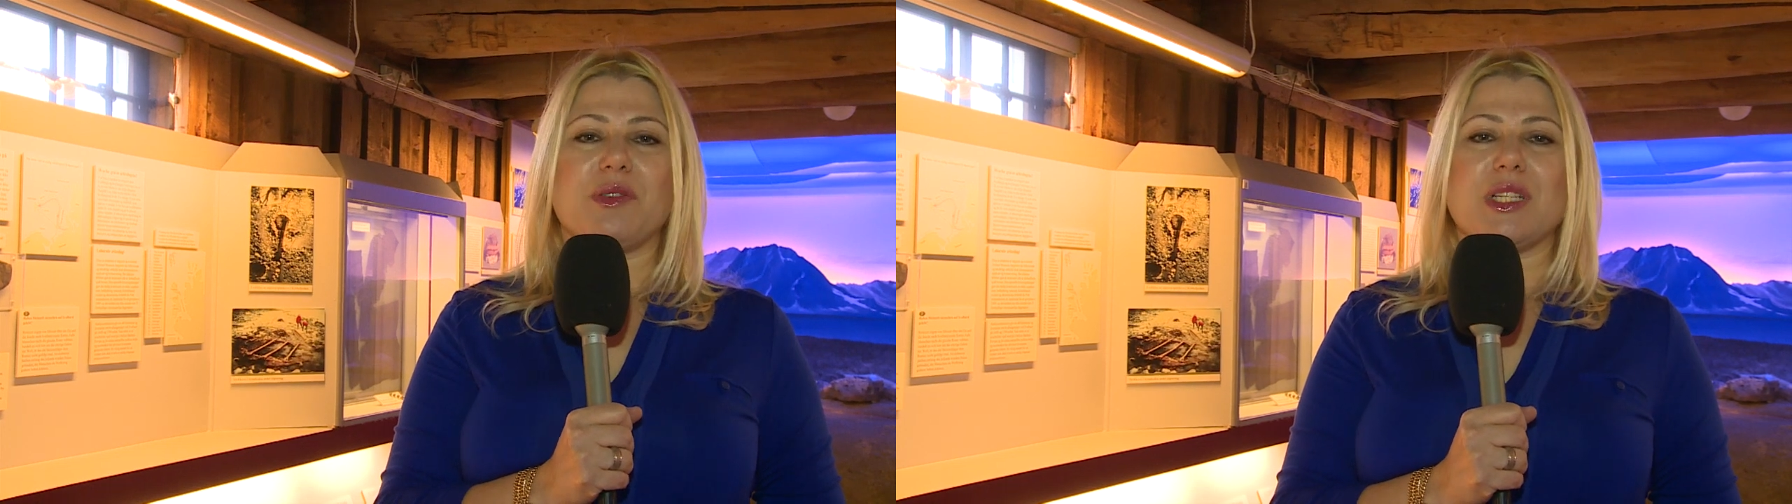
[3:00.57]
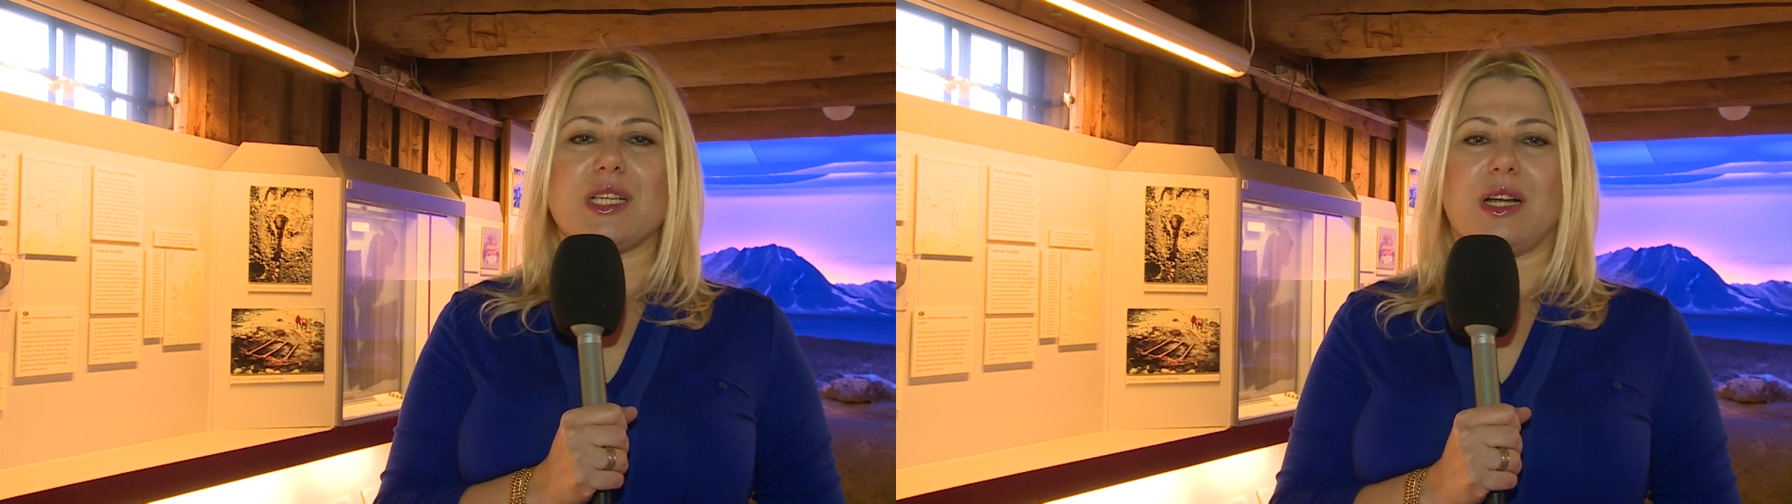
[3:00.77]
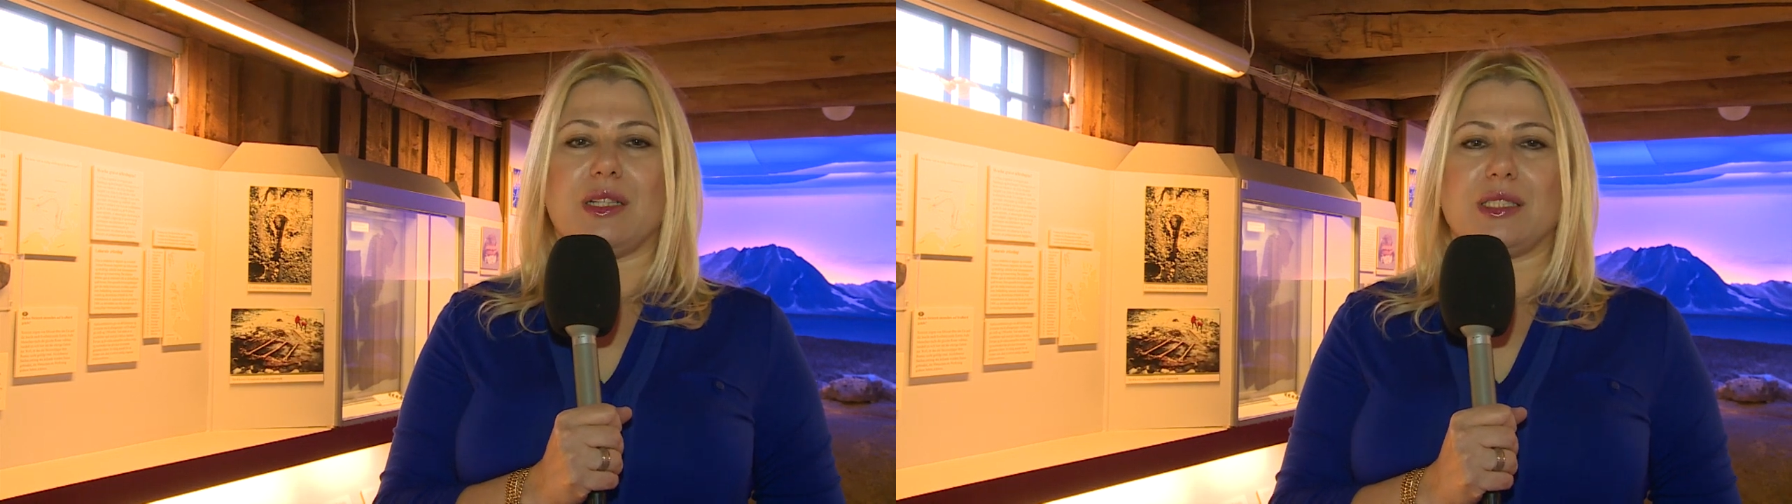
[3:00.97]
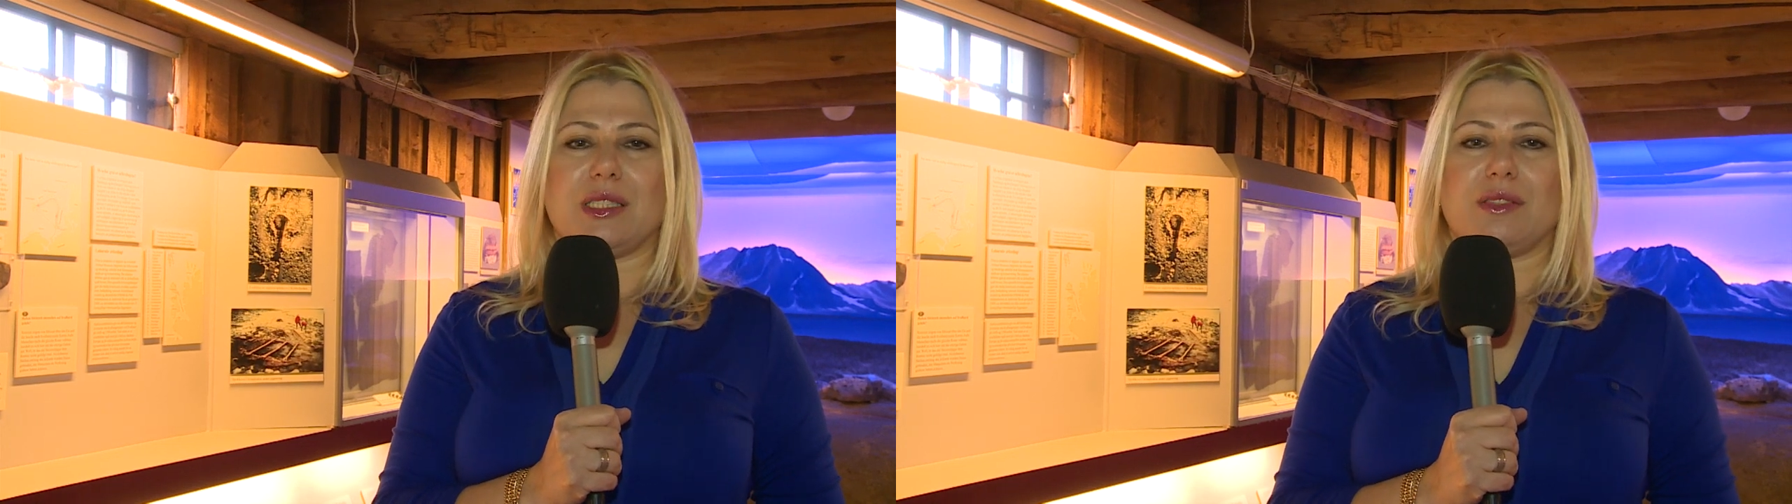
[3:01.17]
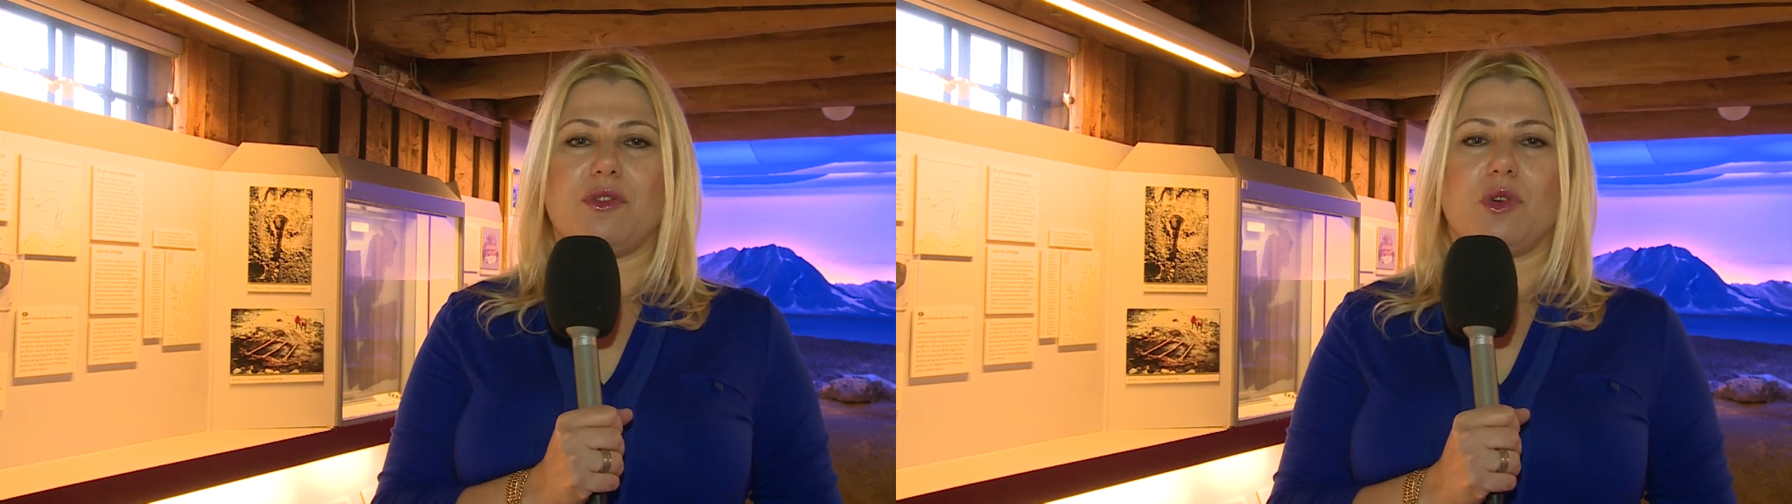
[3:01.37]

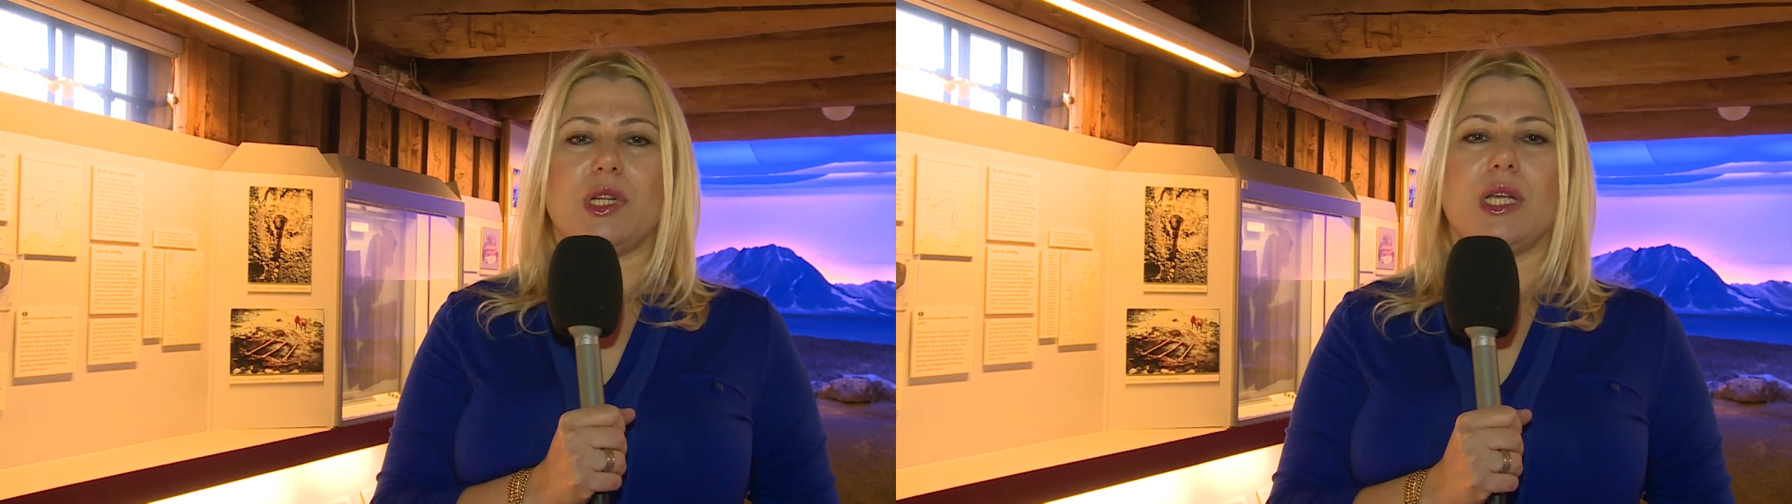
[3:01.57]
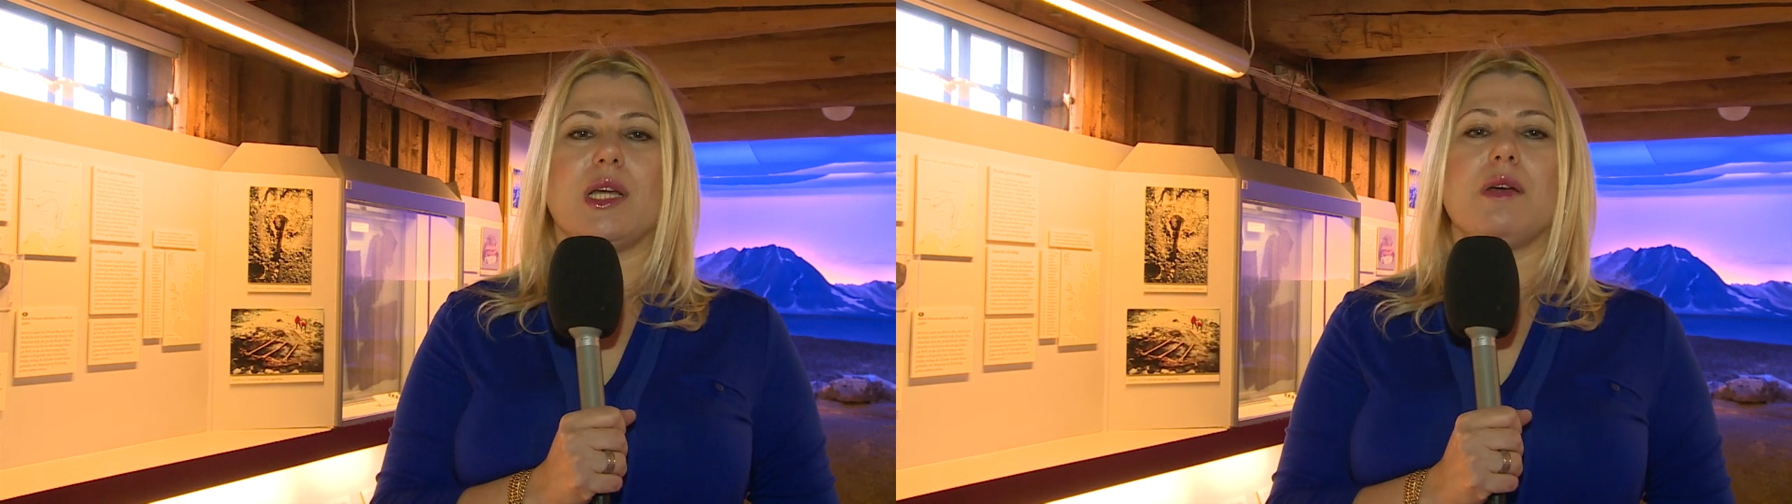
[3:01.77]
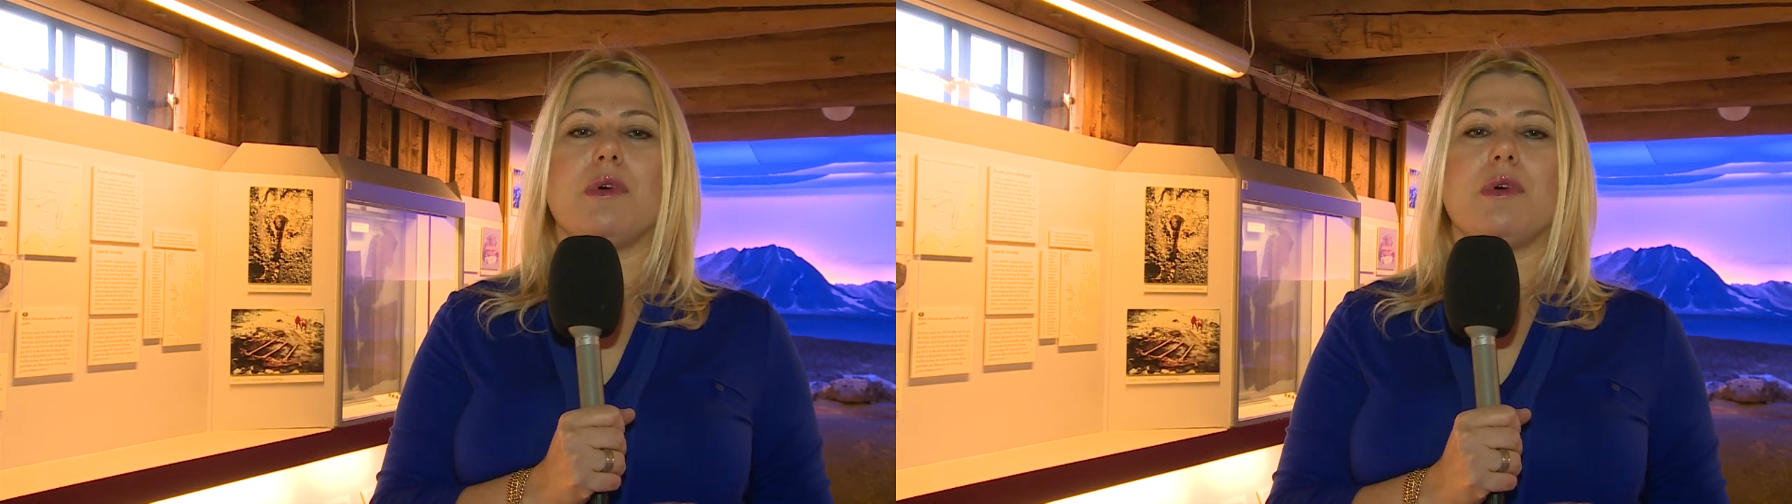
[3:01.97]
results for the